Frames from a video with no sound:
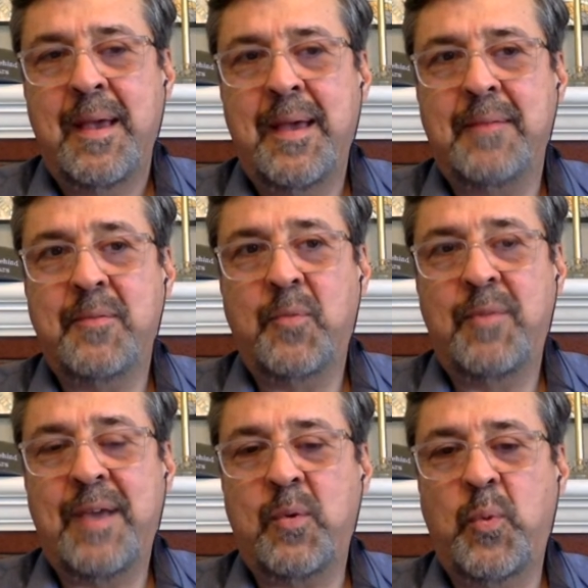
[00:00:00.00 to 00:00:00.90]
and
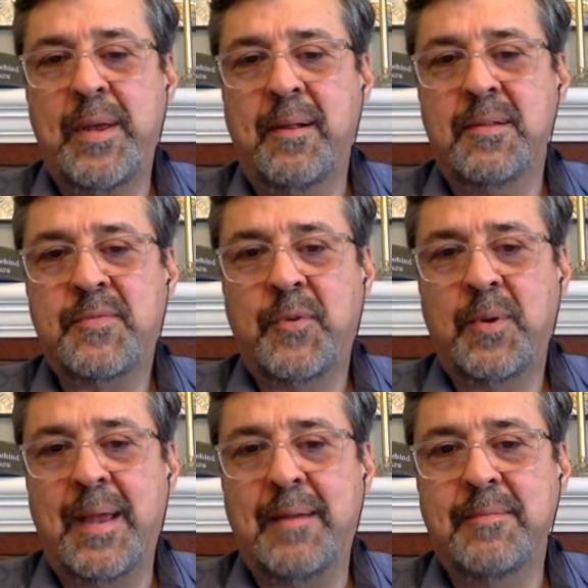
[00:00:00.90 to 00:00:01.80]
we've had wheels
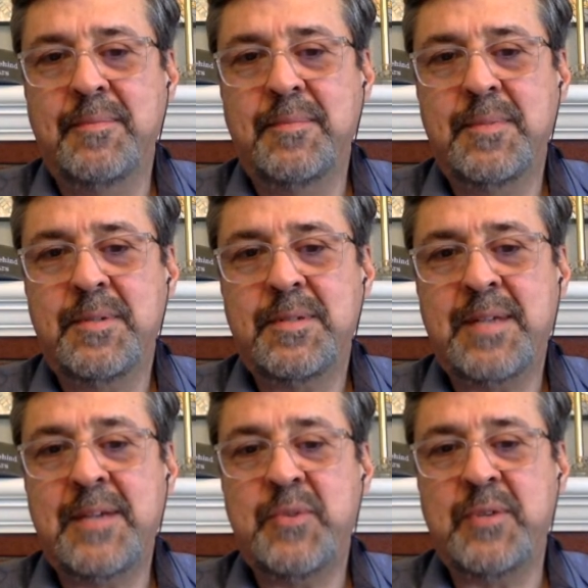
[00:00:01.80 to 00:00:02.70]
for like
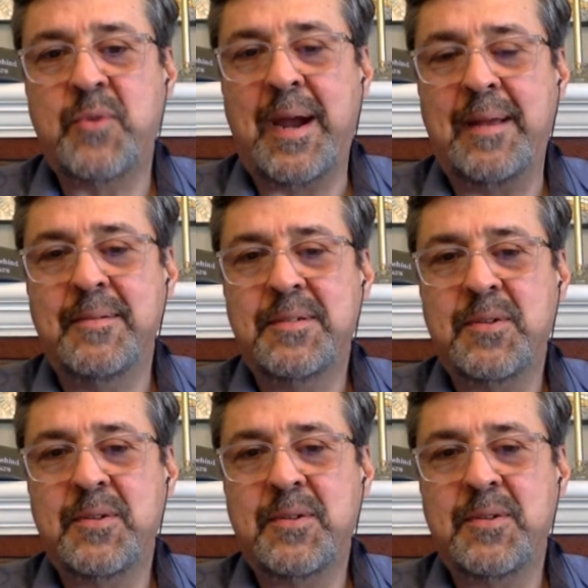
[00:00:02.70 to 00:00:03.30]
centuries, right?